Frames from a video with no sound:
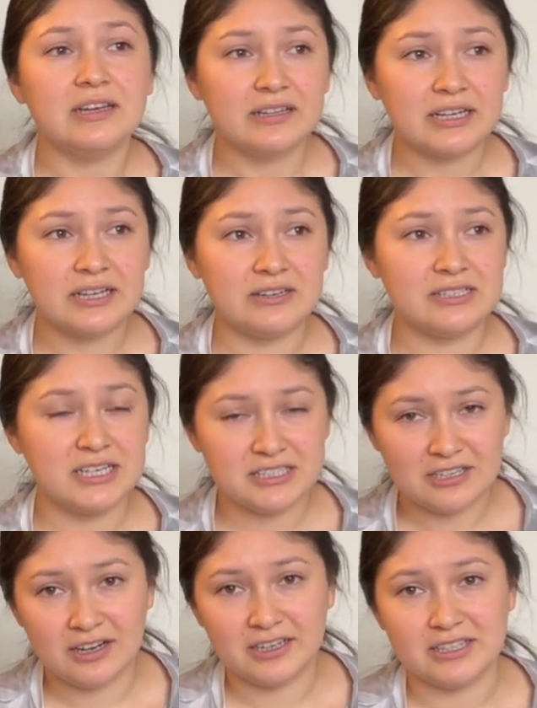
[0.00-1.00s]
like on
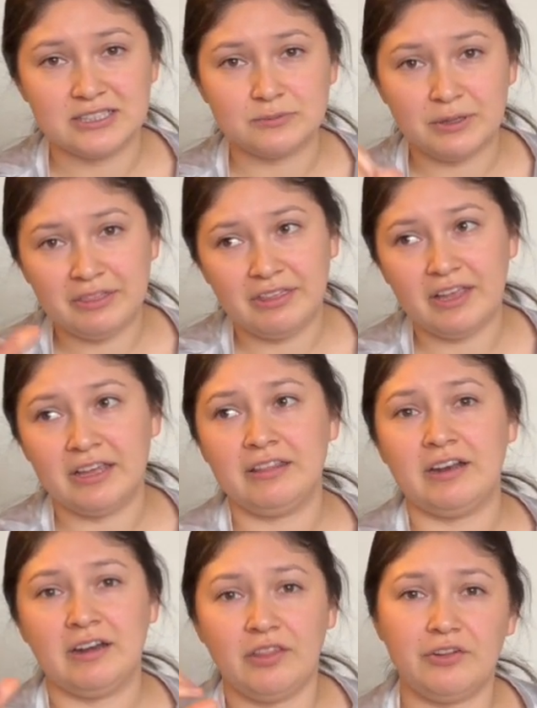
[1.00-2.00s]
TikTok, it's one thing and
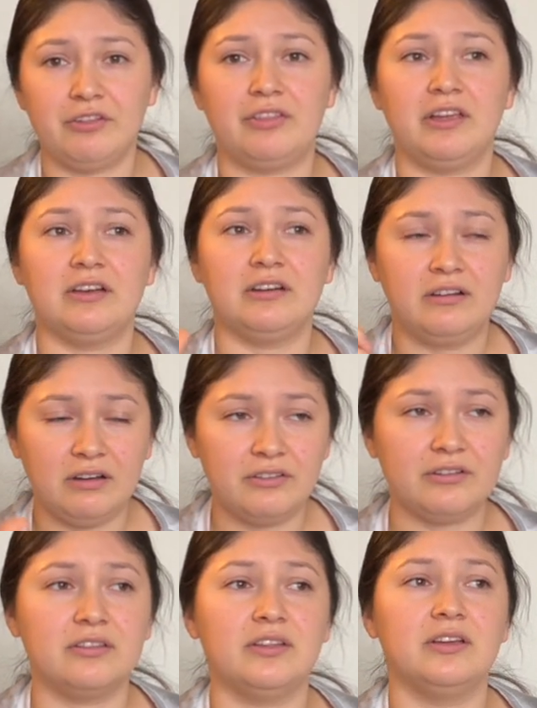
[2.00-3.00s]
another thing and
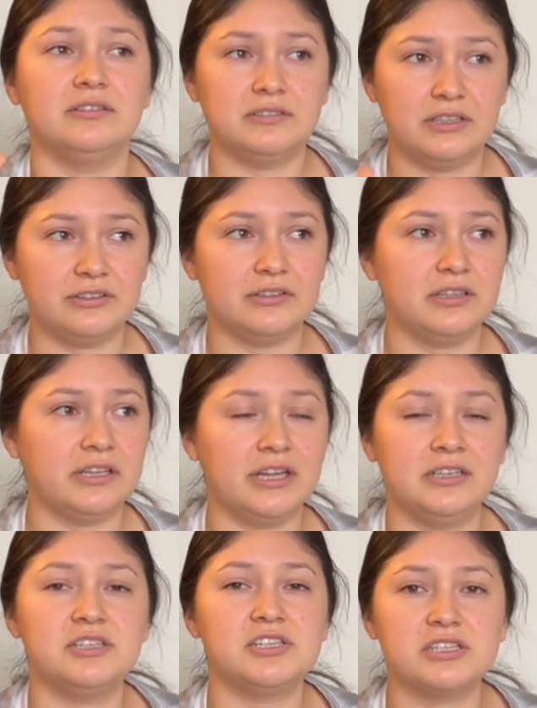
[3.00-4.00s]
another thing and another thing.
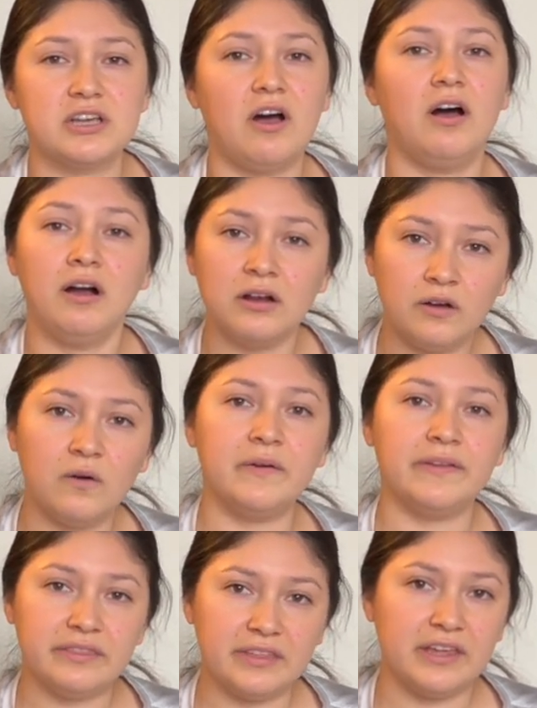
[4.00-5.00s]
And it's just an
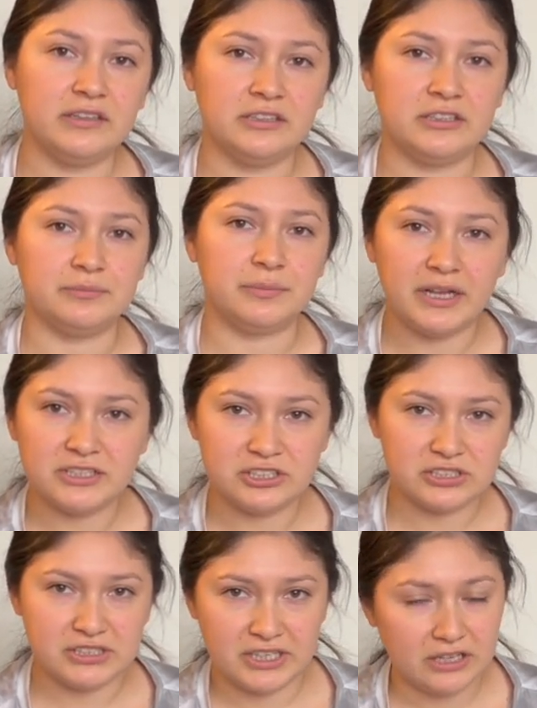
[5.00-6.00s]
ongoing thing. And your mind's
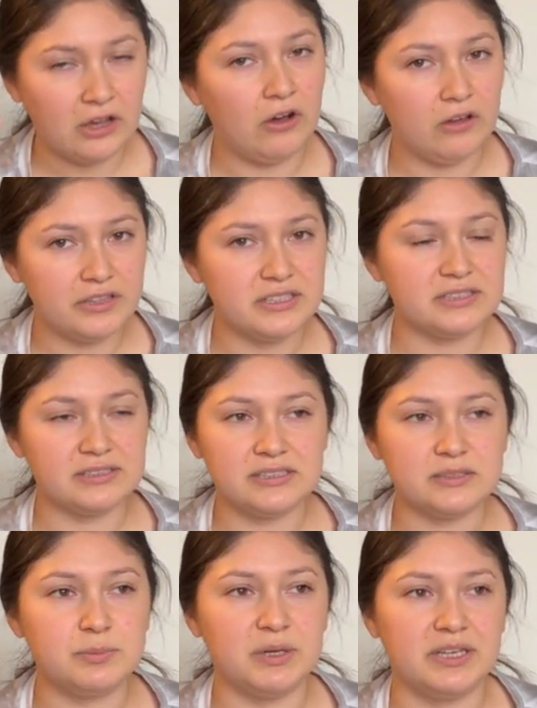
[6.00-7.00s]
just getting all these
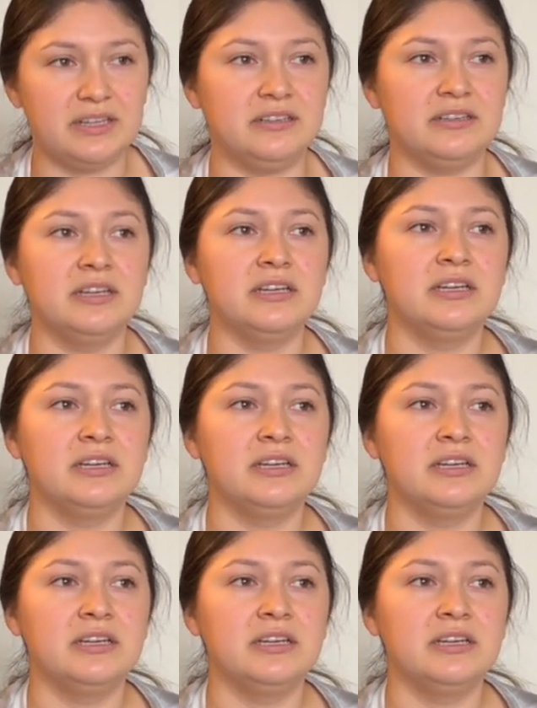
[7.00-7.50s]
things put in